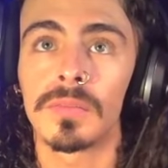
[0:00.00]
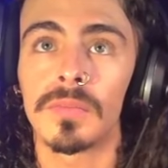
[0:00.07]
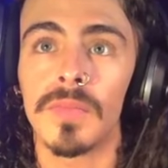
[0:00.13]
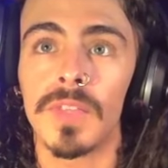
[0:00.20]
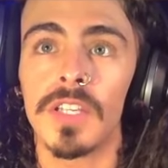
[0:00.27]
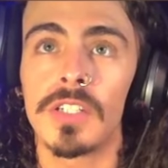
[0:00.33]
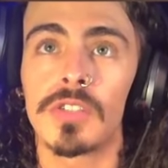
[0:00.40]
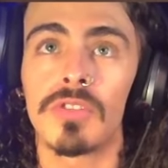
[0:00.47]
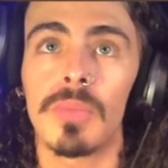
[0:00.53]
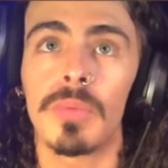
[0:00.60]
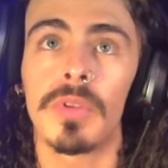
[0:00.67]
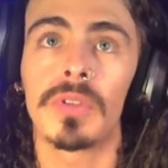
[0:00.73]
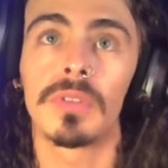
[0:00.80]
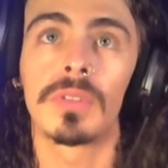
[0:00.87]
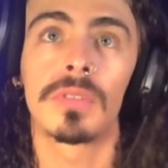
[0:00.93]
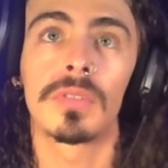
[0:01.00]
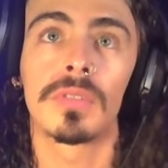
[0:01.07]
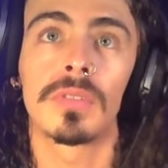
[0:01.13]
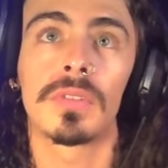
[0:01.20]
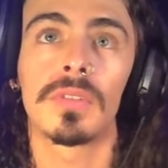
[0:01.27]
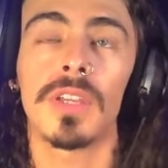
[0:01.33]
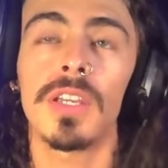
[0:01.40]
He tripping.
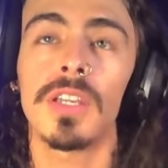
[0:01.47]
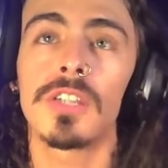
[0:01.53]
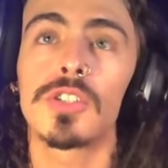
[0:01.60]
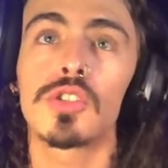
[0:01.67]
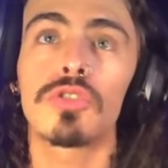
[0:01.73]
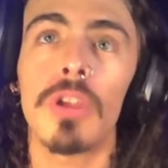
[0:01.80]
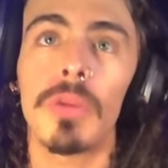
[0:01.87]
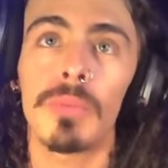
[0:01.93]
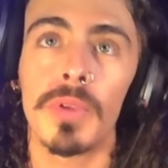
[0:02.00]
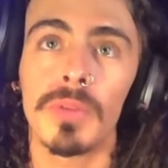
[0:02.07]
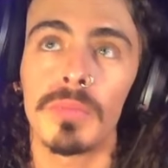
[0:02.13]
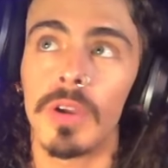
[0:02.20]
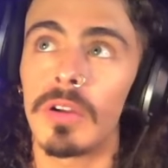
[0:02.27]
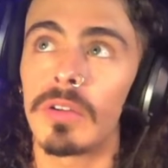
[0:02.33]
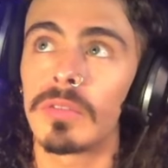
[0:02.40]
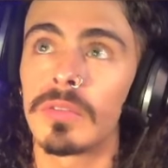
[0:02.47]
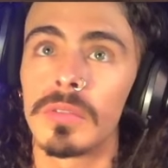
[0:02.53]
He tripping, bro.